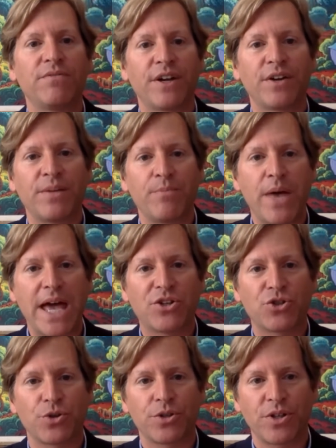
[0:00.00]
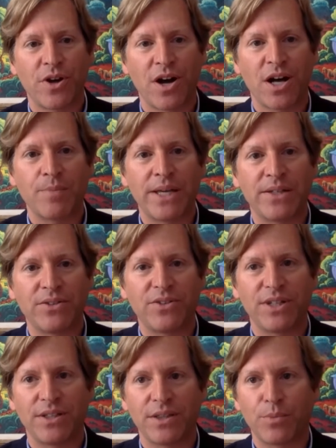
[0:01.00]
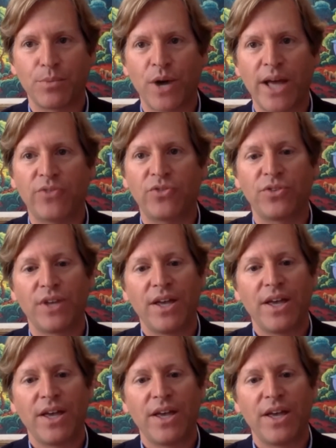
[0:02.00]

very measured comment in the press.